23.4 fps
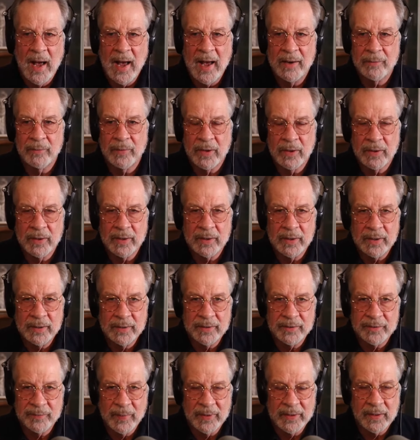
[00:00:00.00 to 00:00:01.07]
and we're going to need
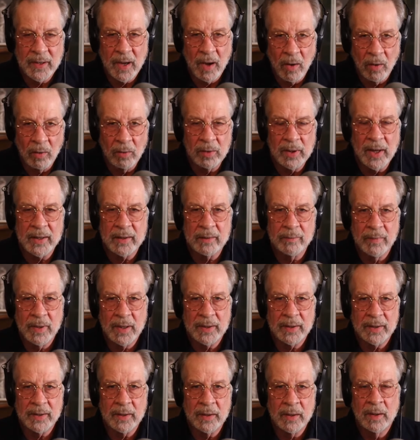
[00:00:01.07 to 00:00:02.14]
to spend a whole lot of
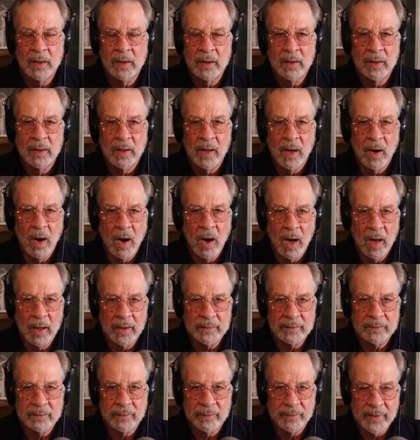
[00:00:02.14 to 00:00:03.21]
money
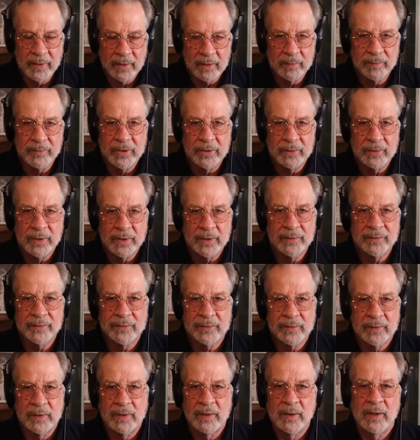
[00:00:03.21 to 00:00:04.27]
on
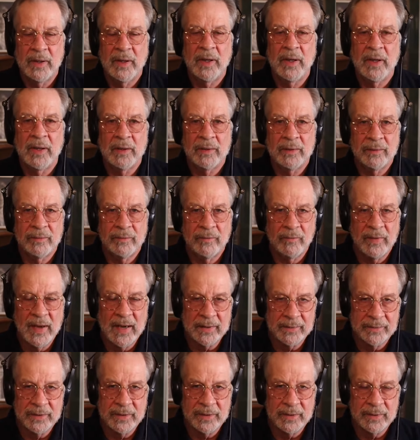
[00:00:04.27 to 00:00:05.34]
therapeutics and
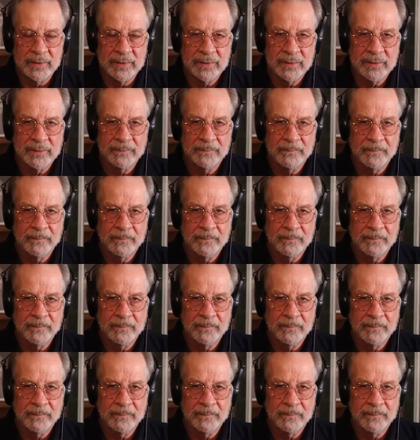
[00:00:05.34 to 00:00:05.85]
vaccines.